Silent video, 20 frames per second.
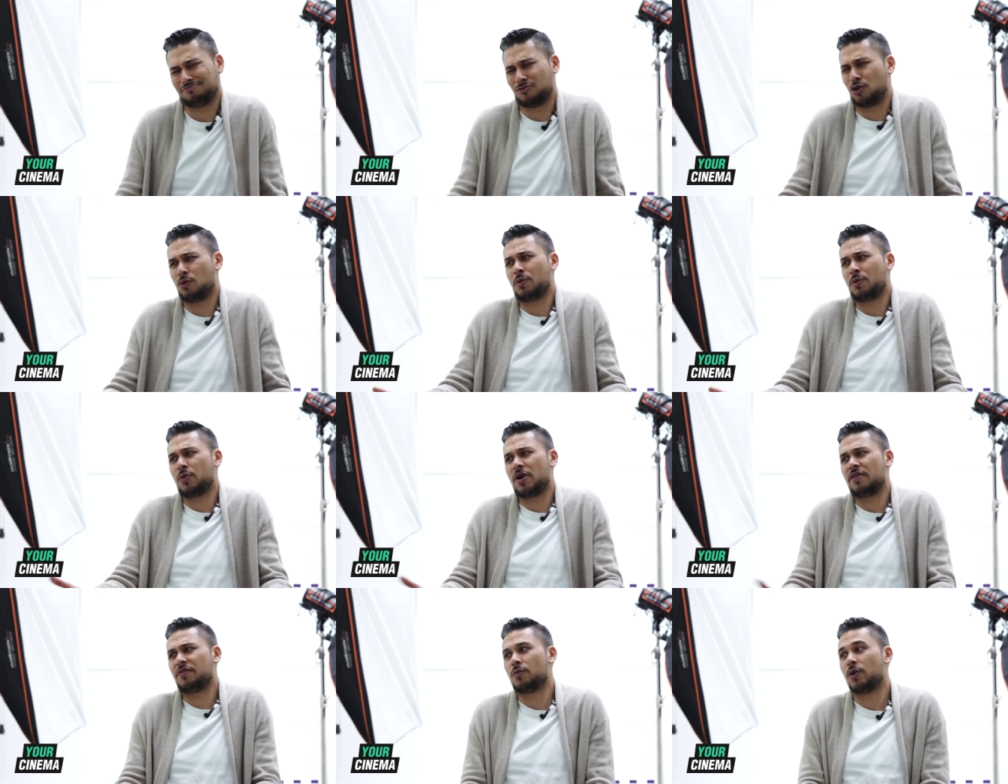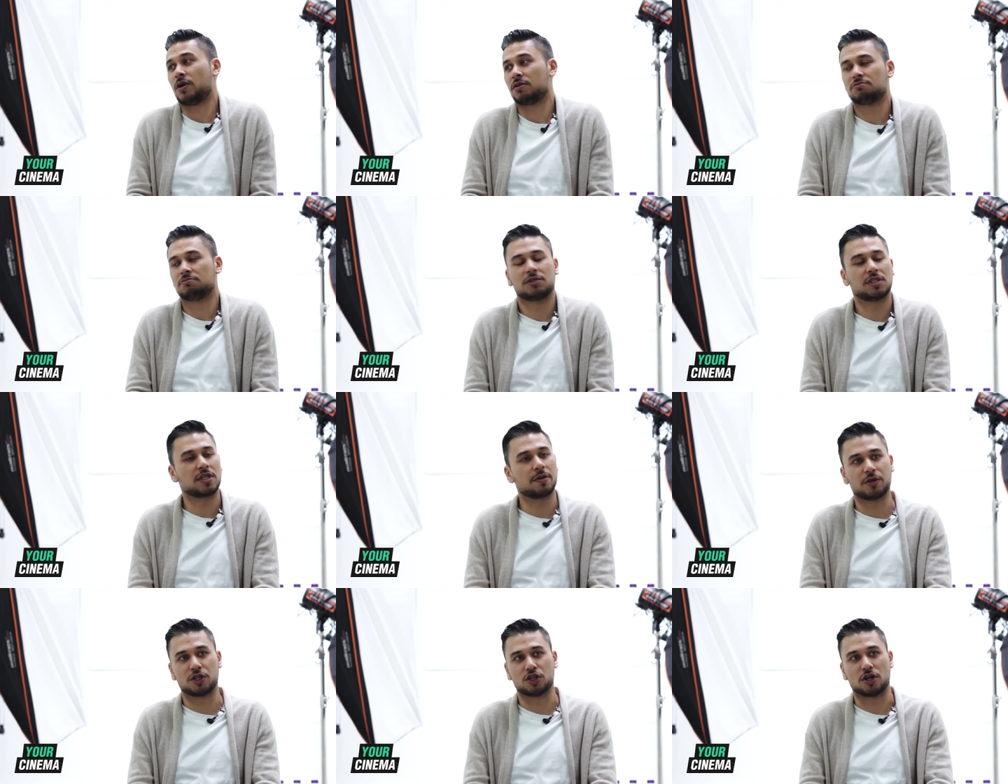Call me whatever you want.
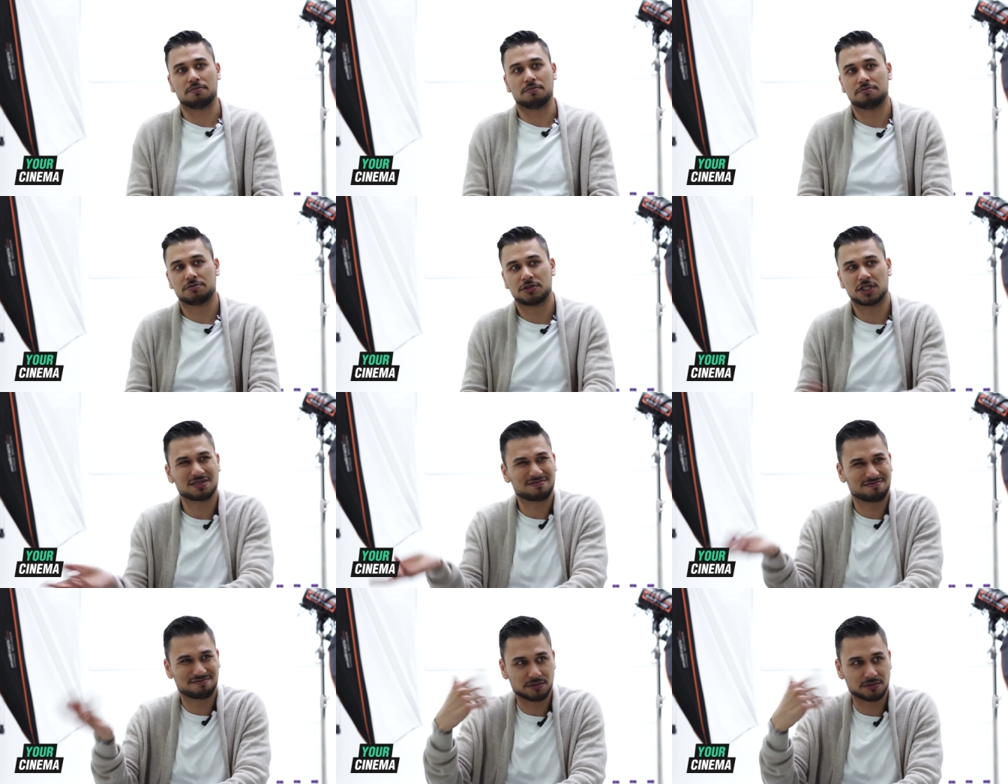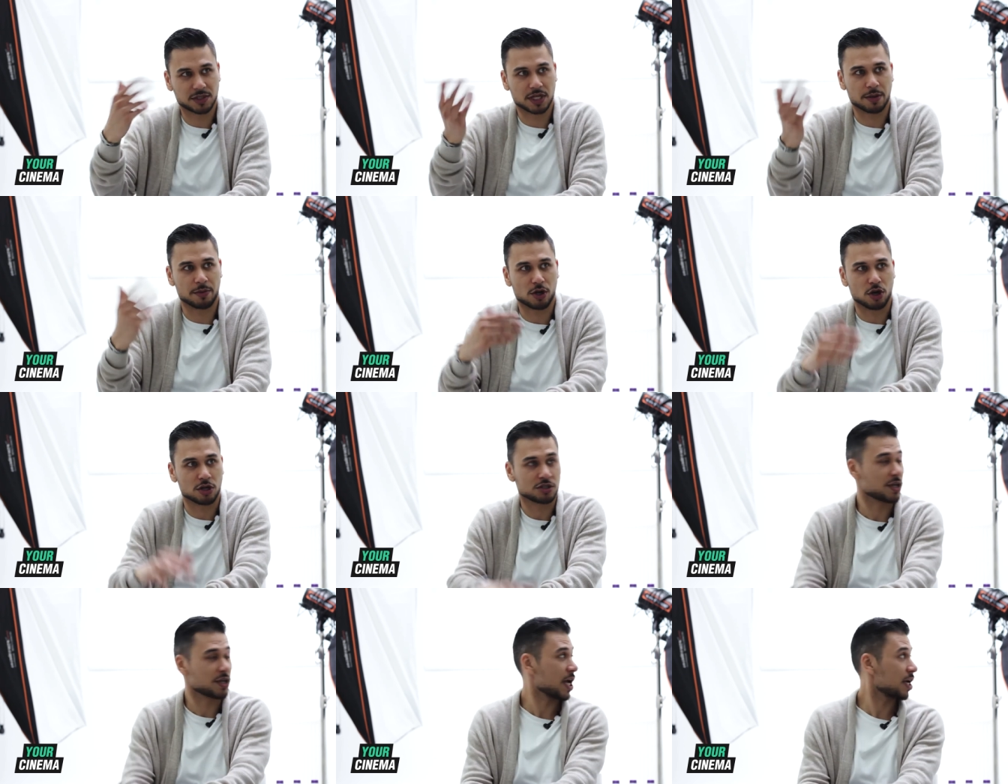Just give me the job. Just give me the
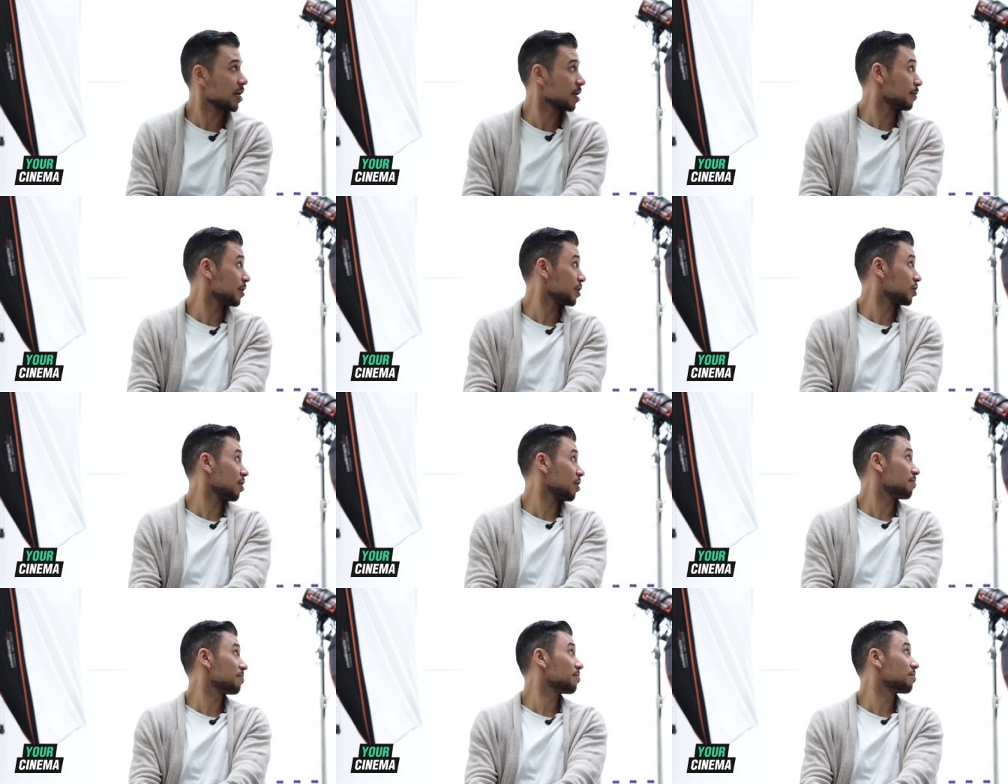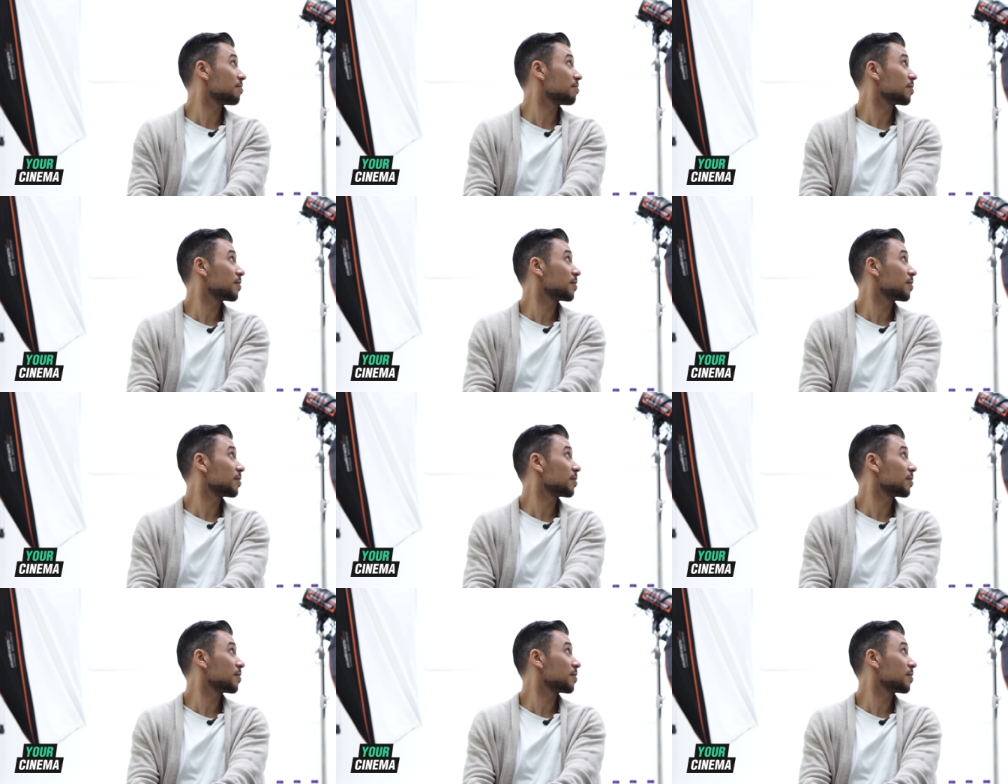contract. Give me the job.